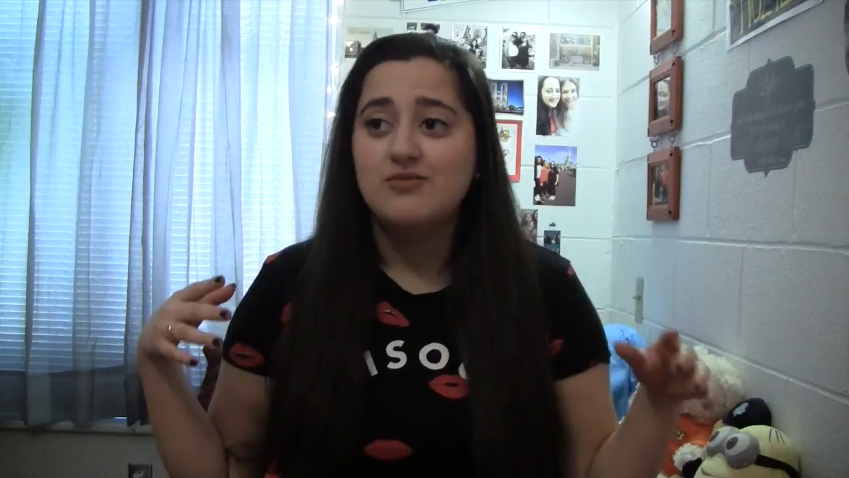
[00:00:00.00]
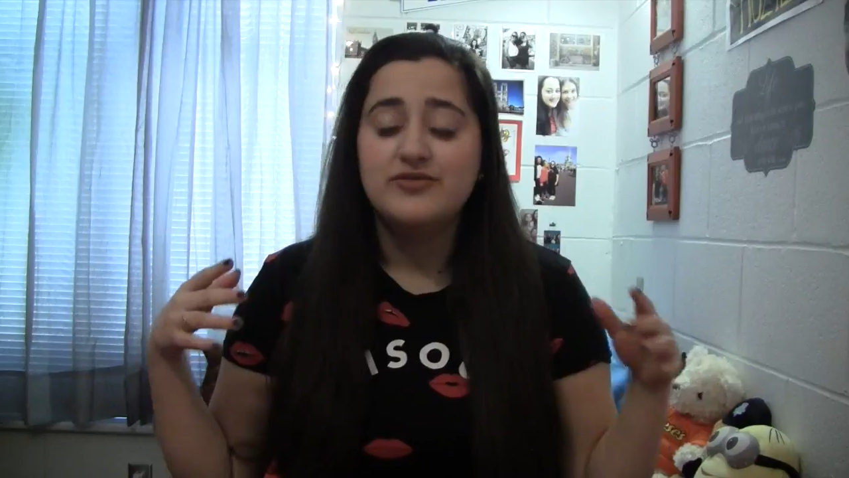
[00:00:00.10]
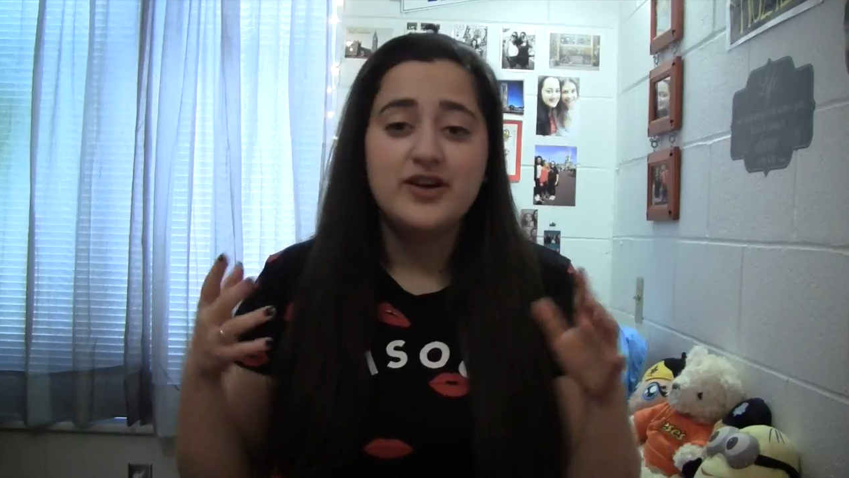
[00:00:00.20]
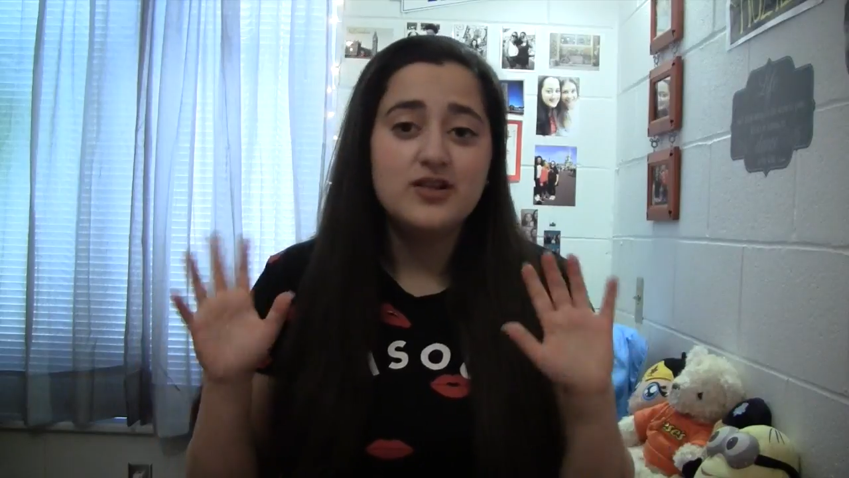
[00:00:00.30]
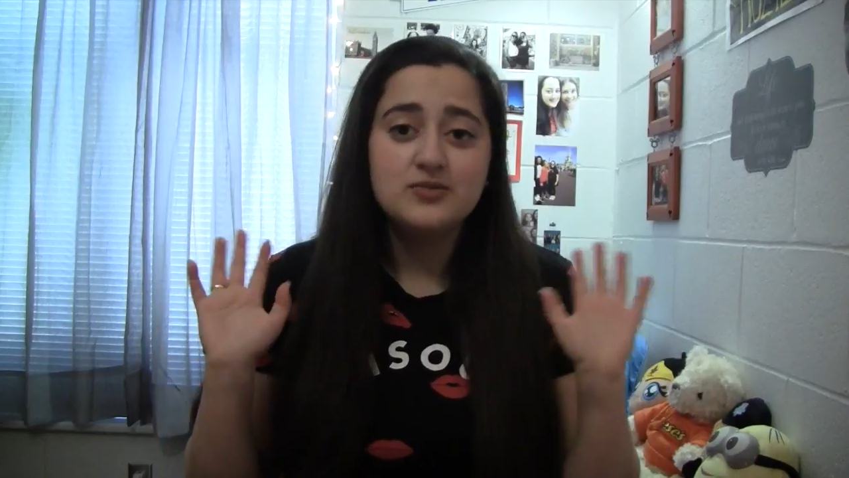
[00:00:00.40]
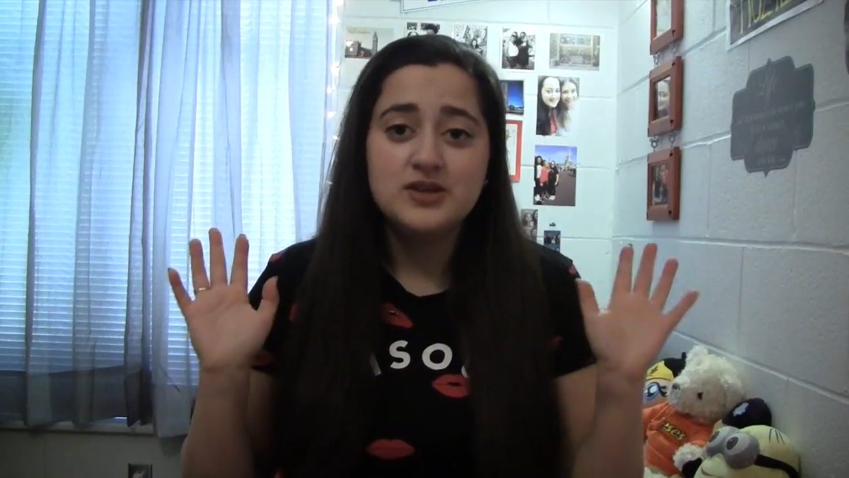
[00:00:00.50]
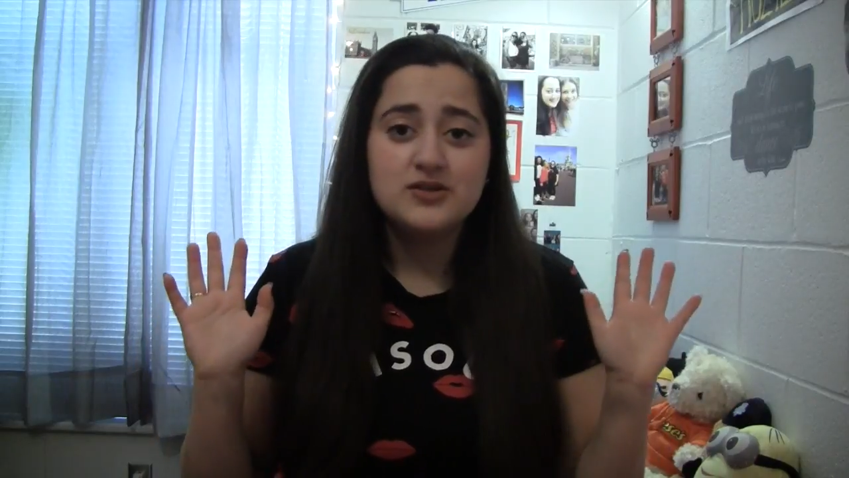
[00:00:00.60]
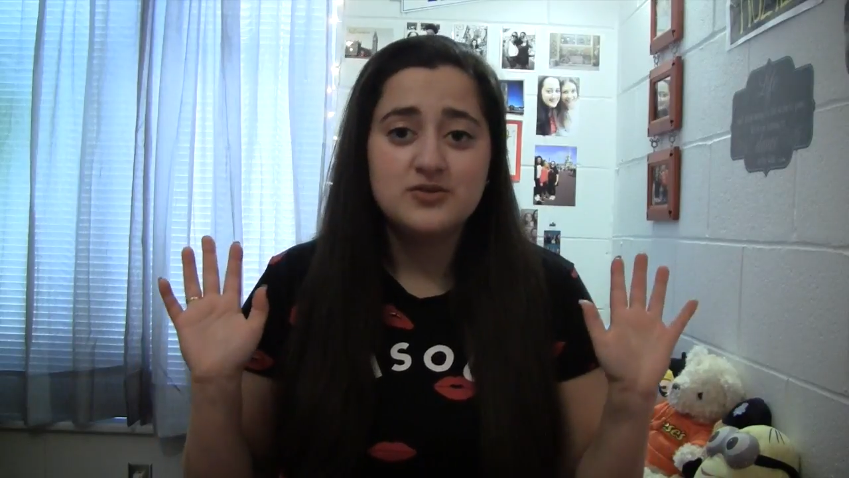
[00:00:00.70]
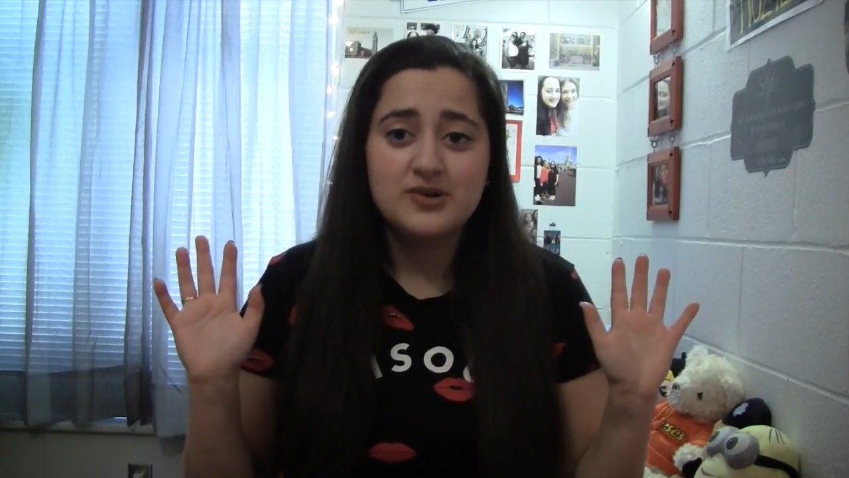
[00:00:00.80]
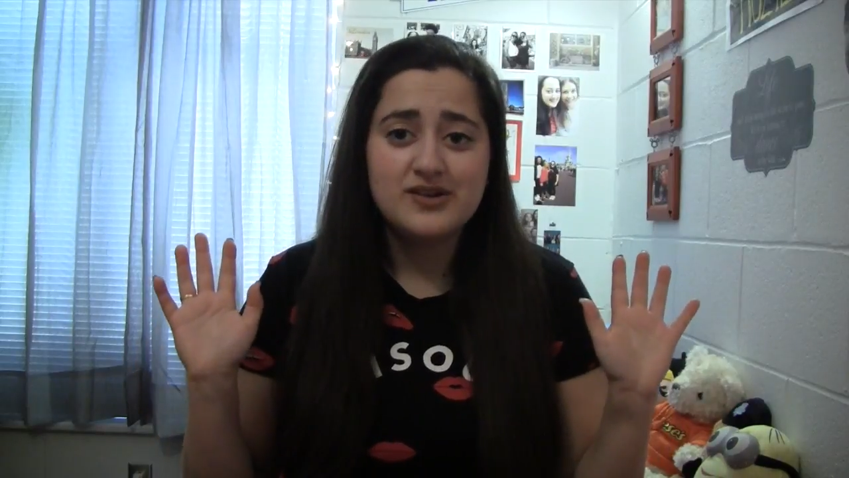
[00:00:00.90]
follow
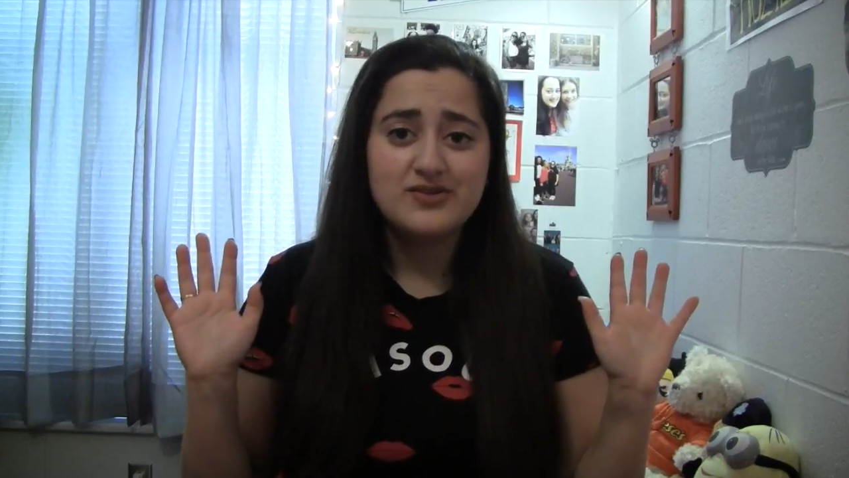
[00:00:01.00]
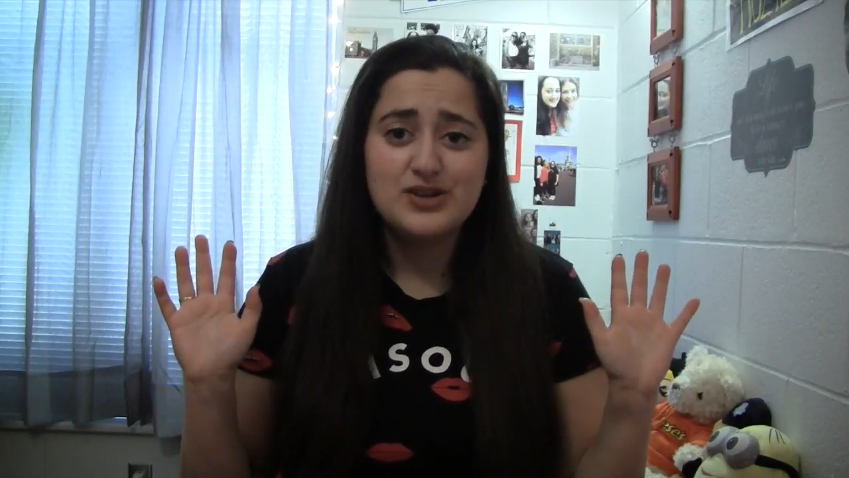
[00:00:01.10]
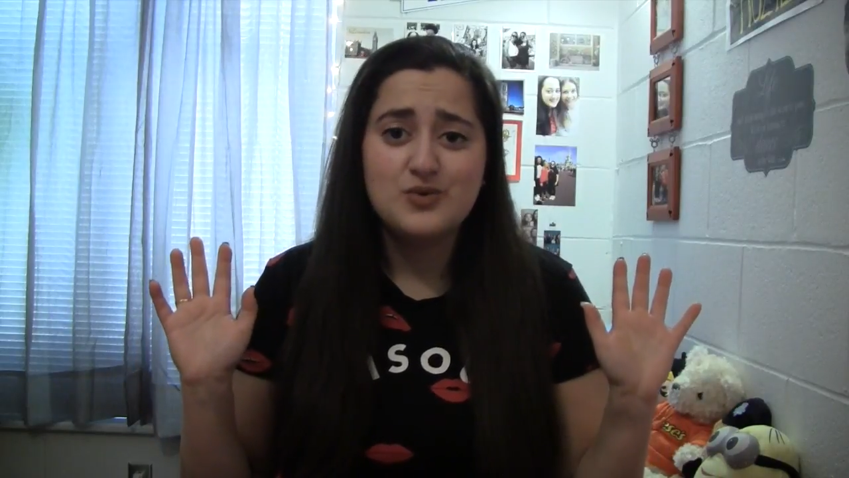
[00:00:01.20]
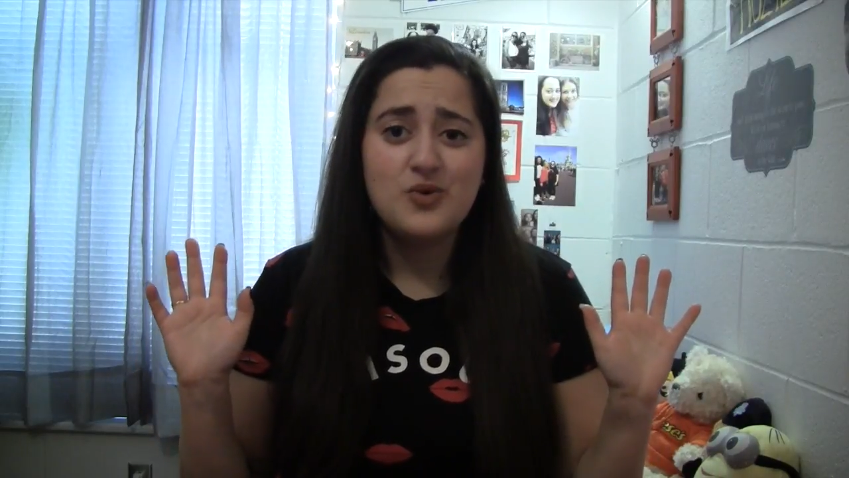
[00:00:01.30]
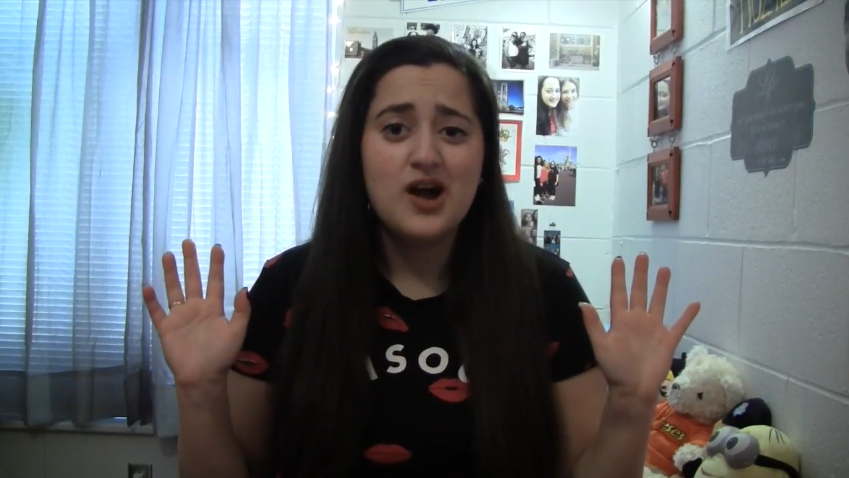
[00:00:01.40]
me on whatever you